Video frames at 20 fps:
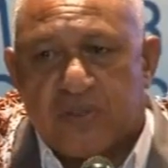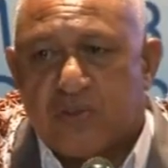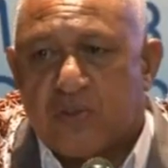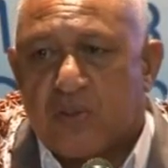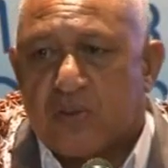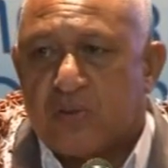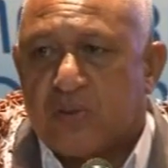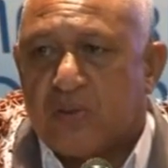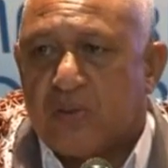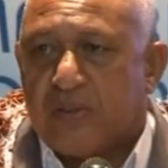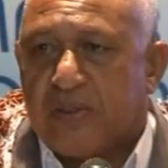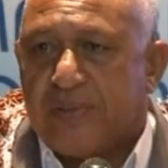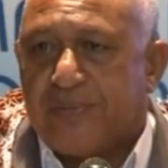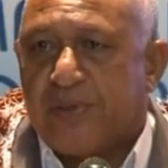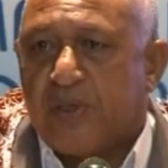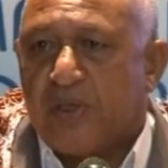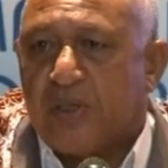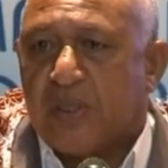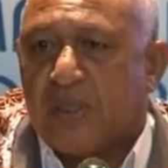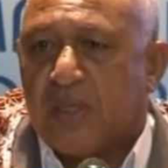Serious
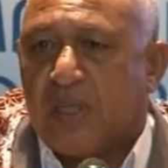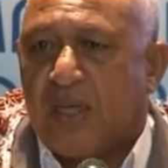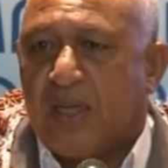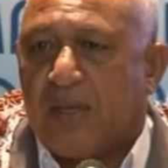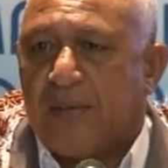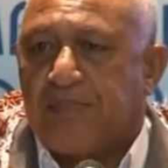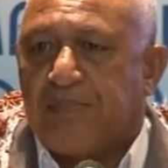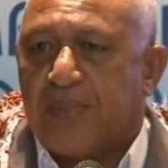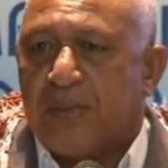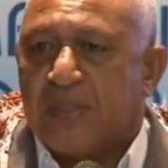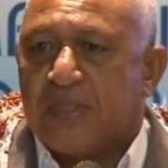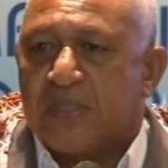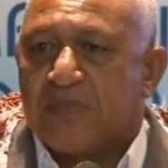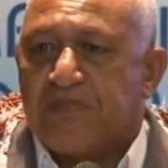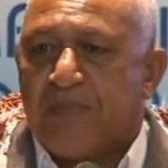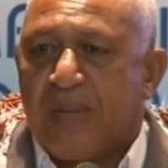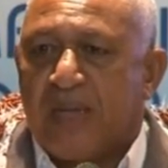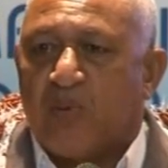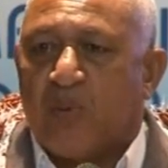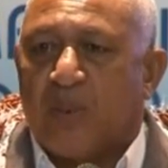measures have been
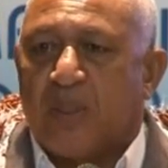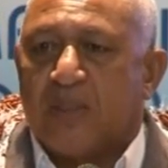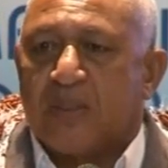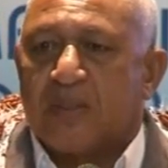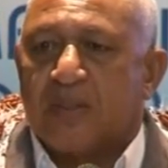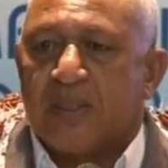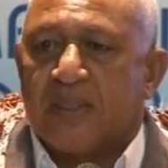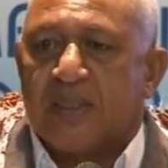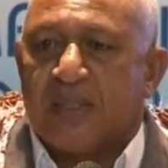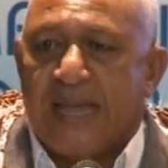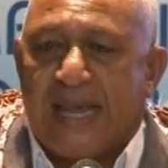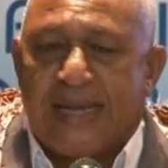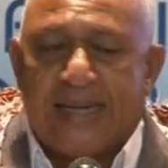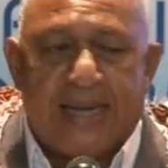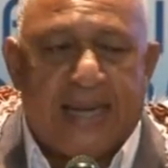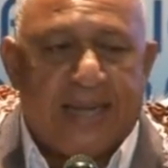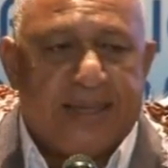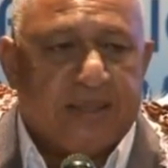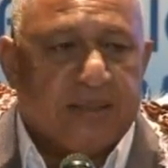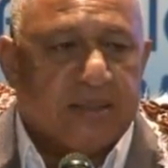taken in order to
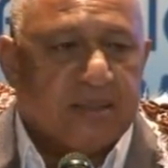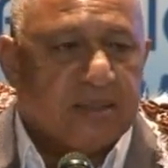curb the